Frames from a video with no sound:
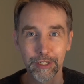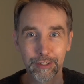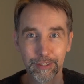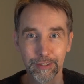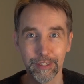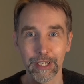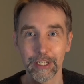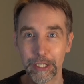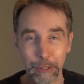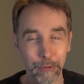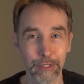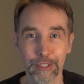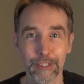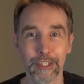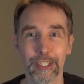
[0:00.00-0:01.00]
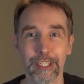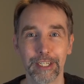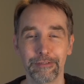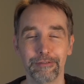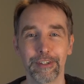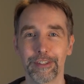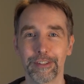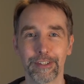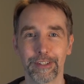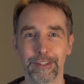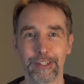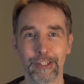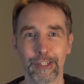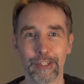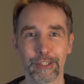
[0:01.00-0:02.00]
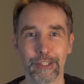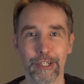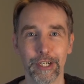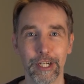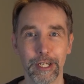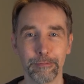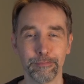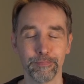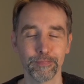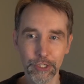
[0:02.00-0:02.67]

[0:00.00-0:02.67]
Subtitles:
that they're going to give in to this desire.